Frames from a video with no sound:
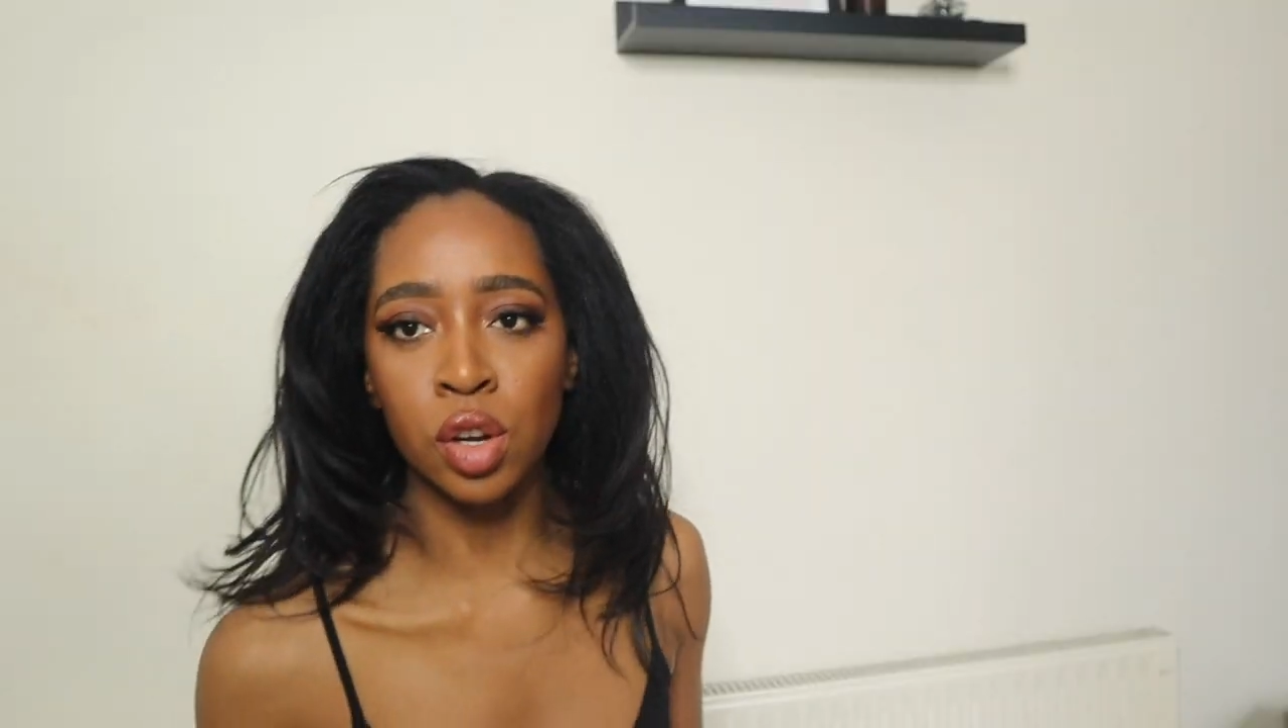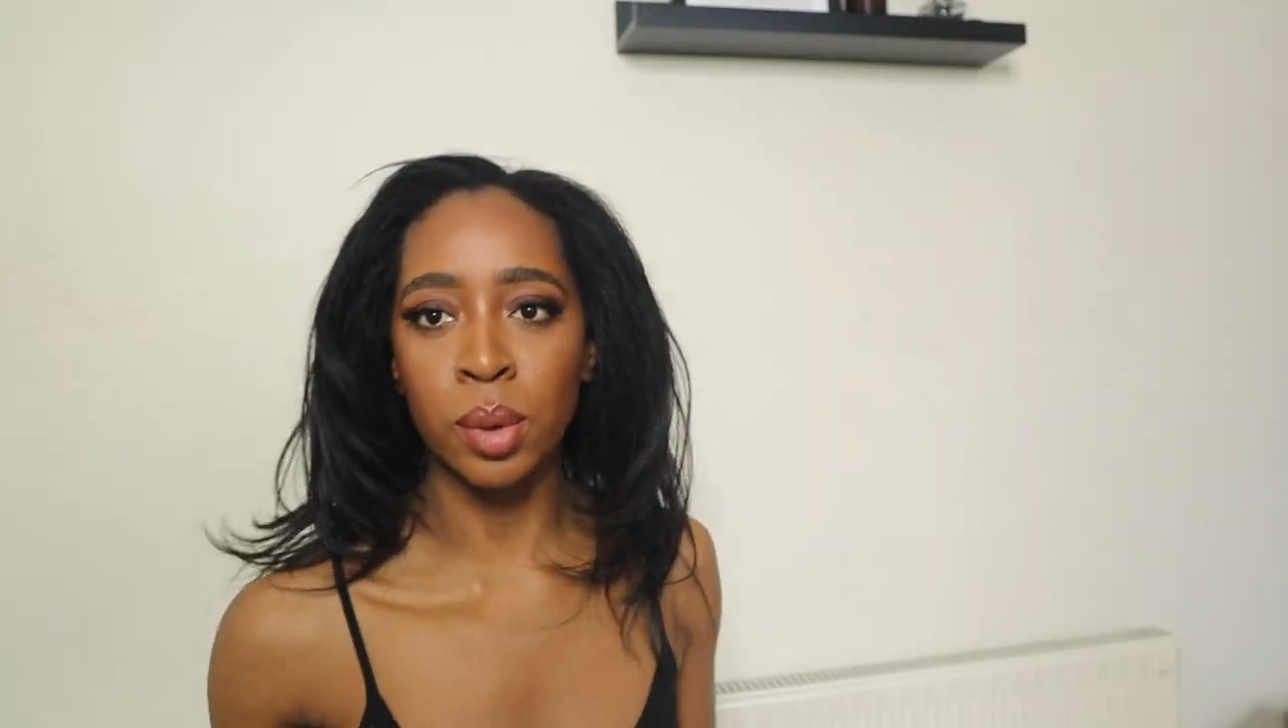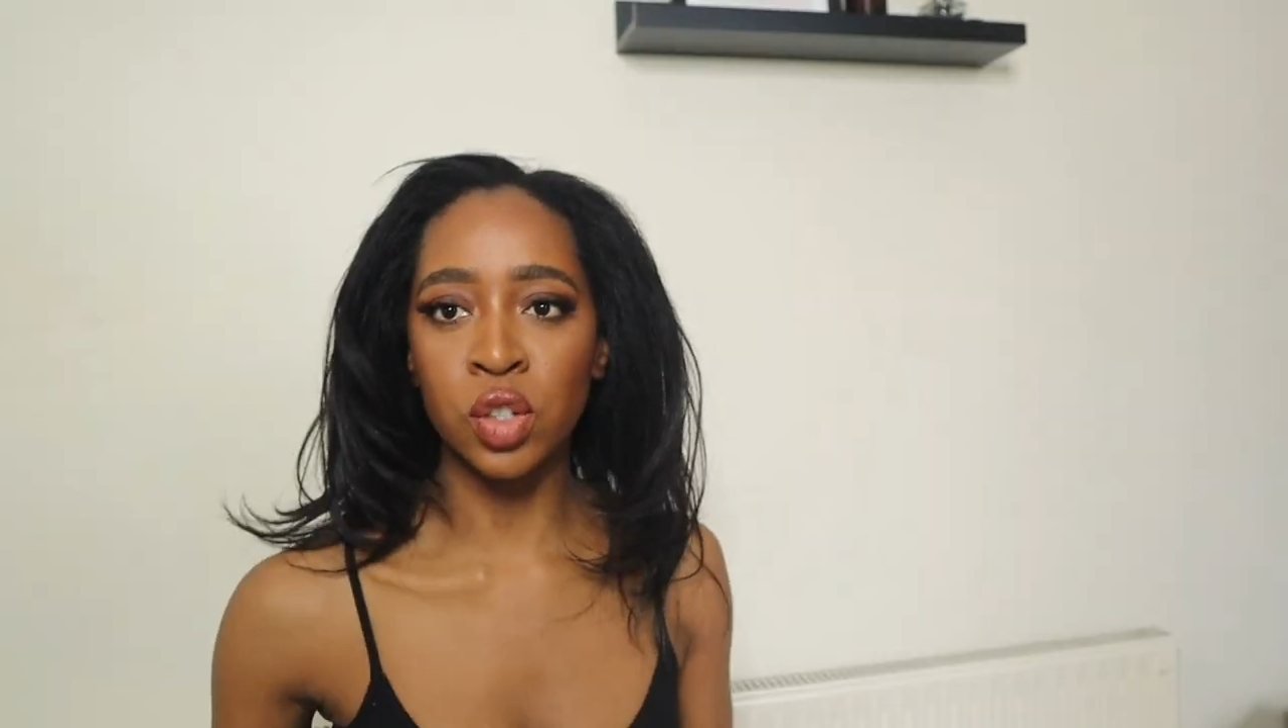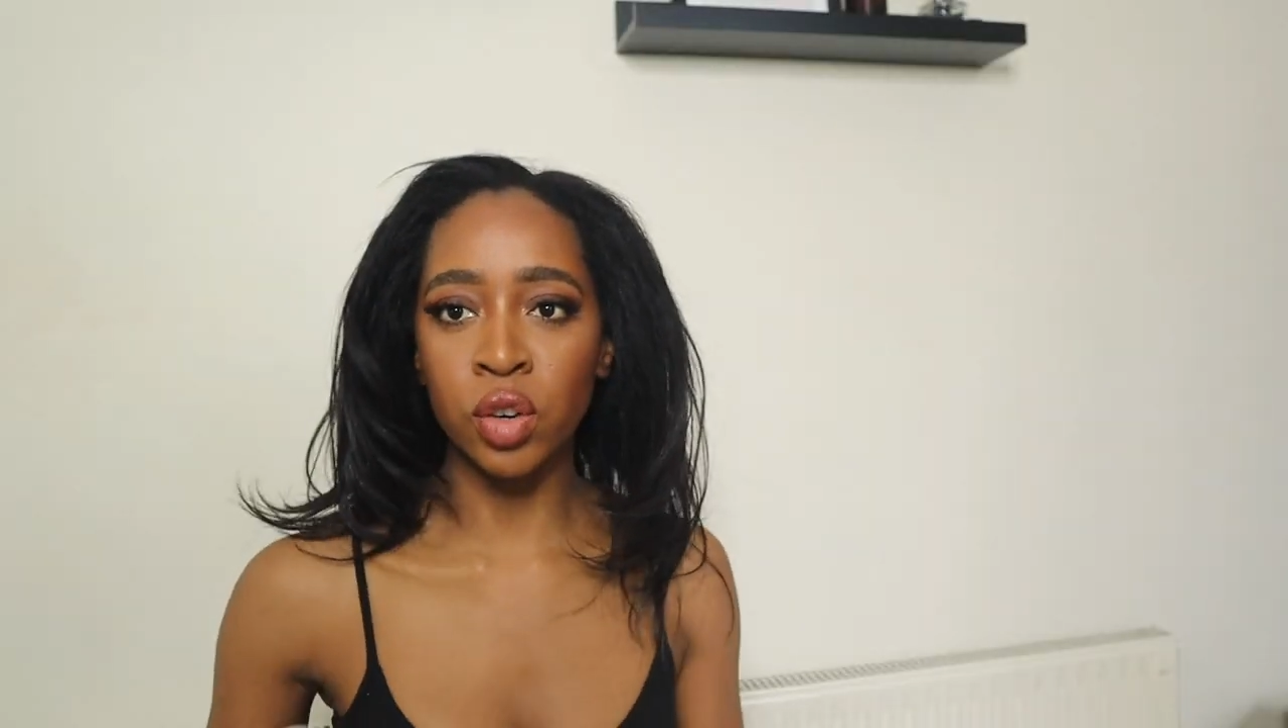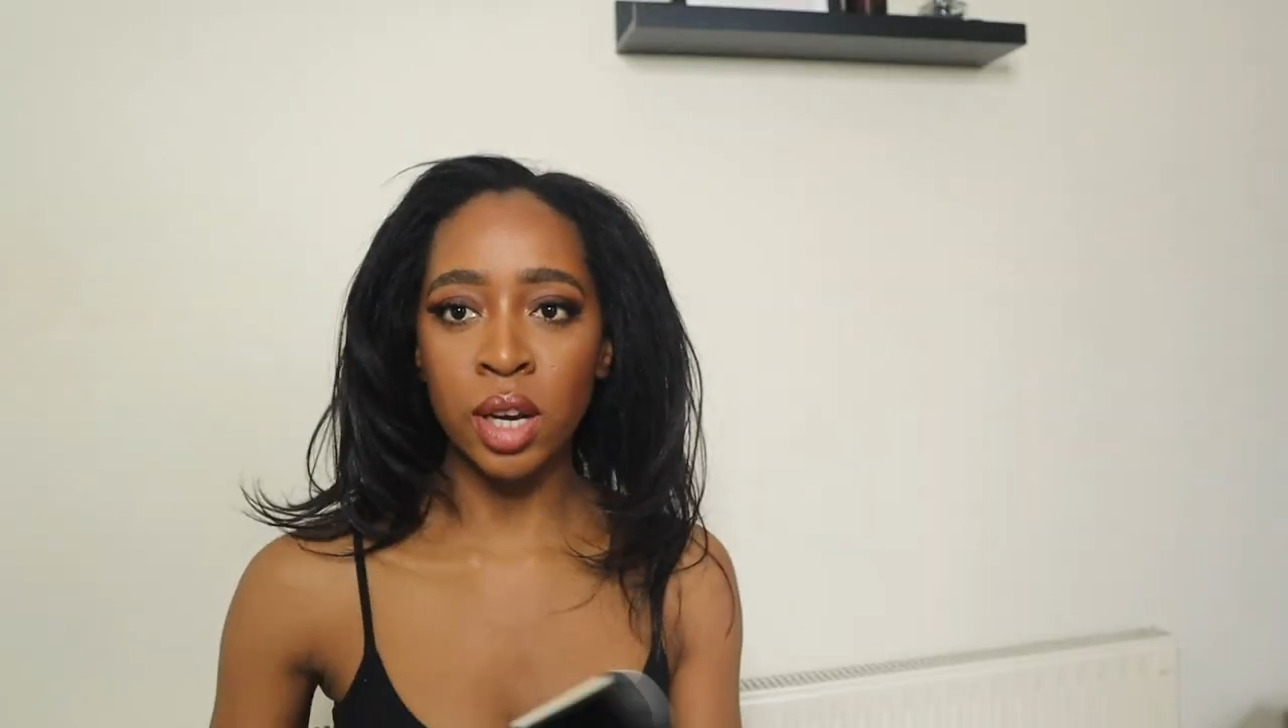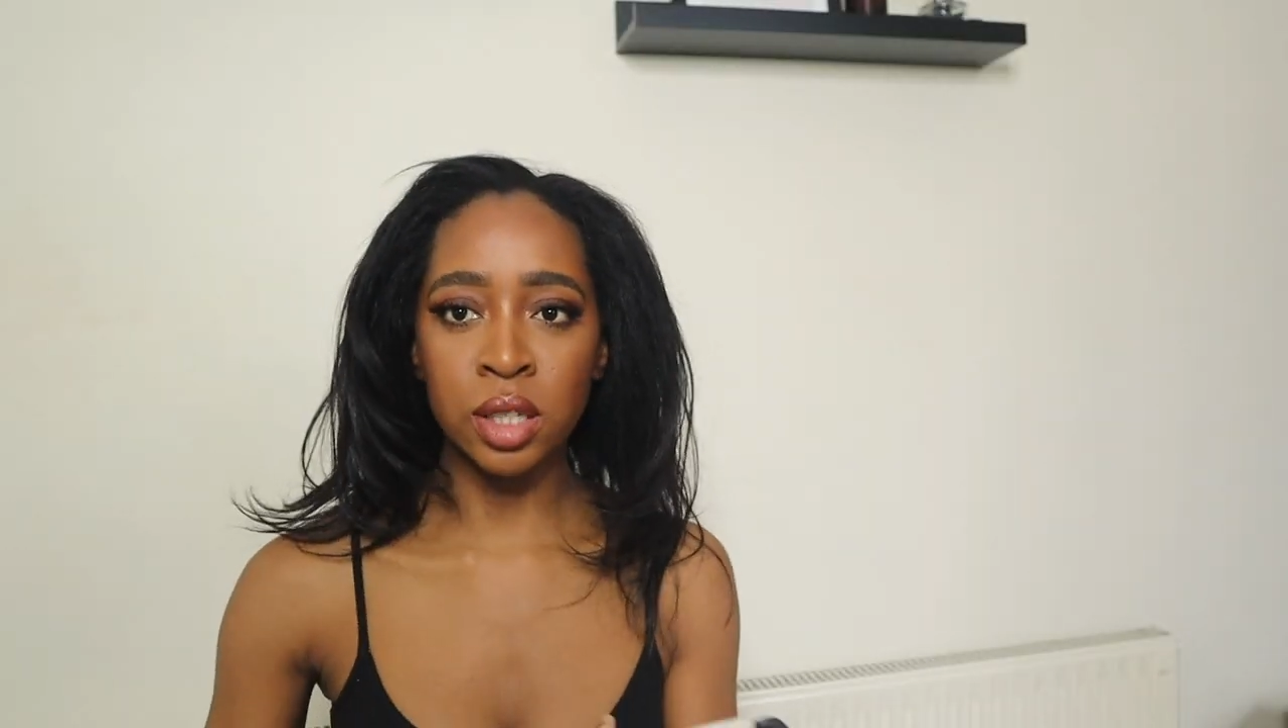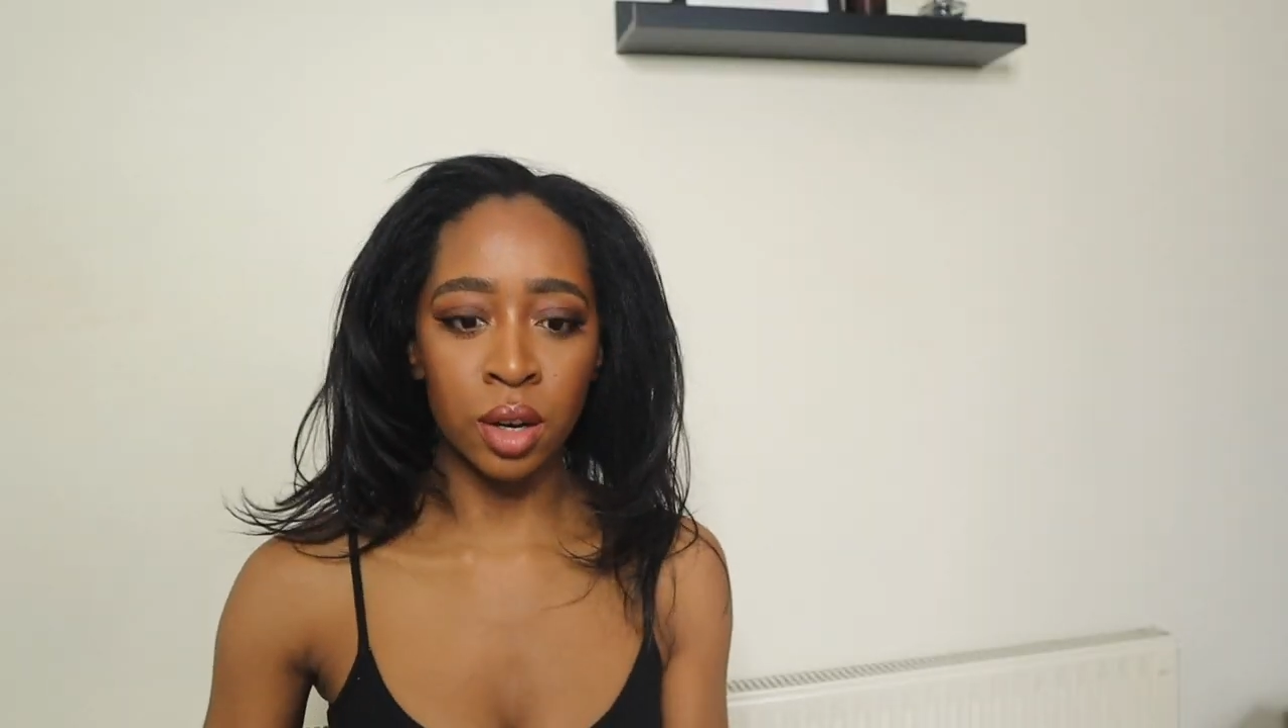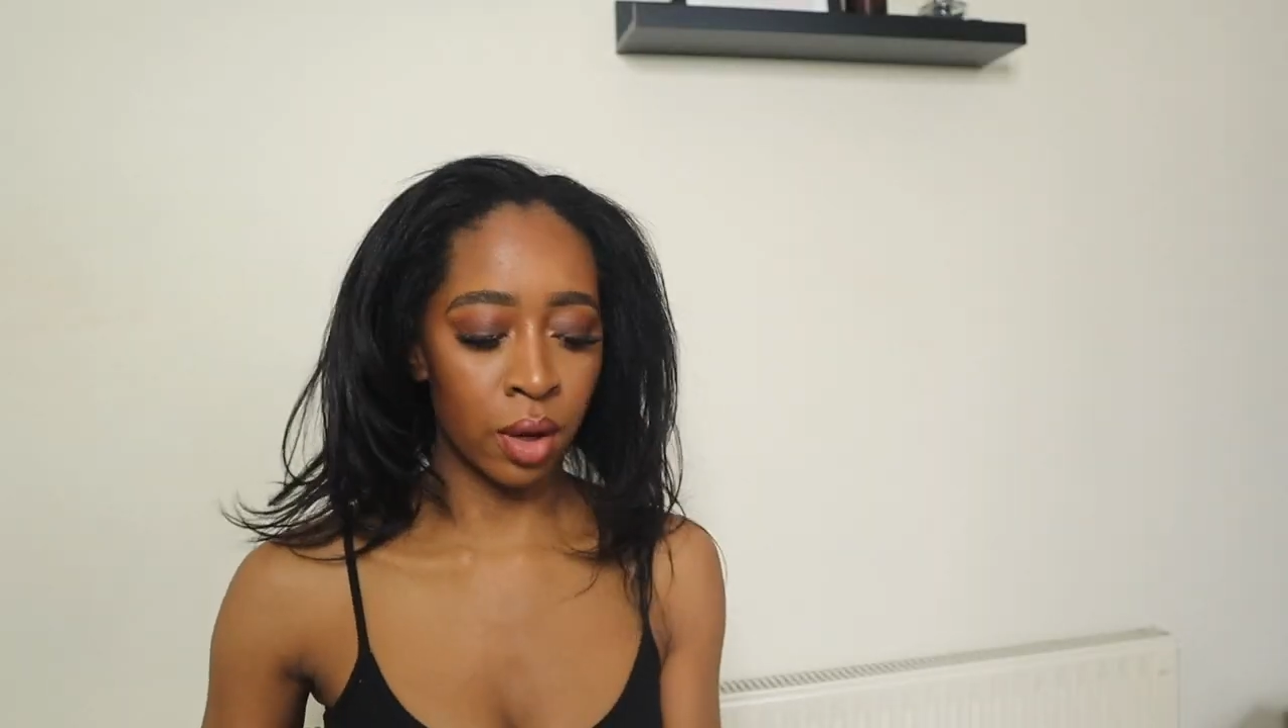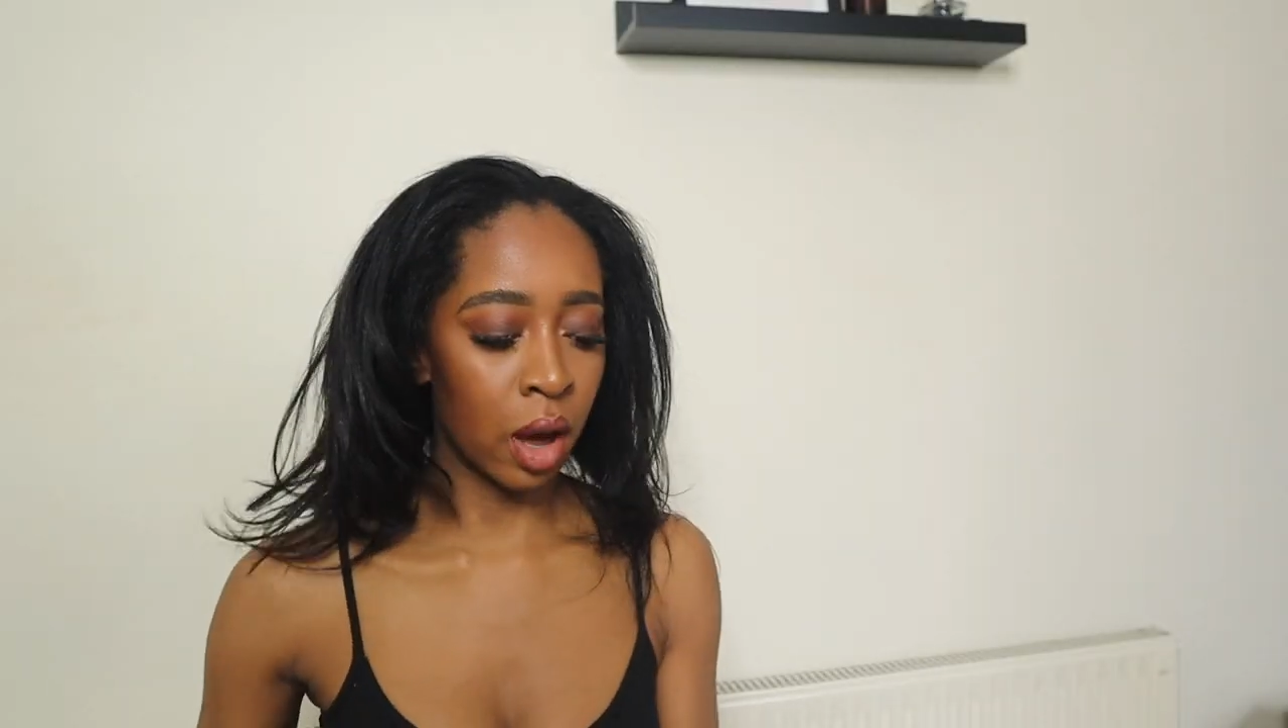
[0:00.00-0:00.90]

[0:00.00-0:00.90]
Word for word: So a straightener